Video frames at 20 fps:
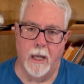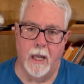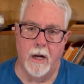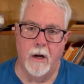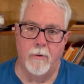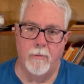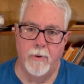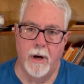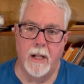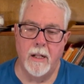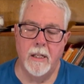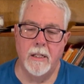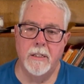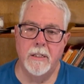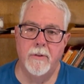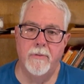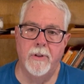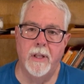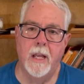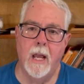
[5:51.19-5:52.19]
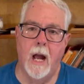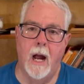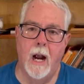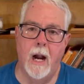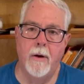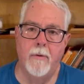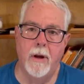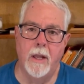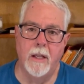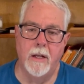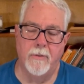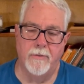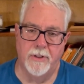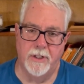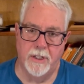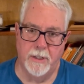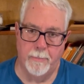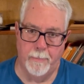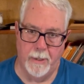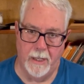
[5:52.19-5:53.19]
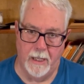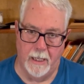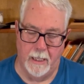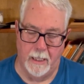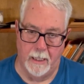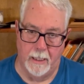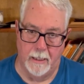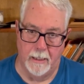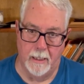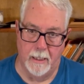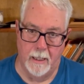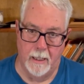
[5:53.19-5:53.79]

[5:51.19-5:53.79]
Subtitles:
at a relatively high rate of speed,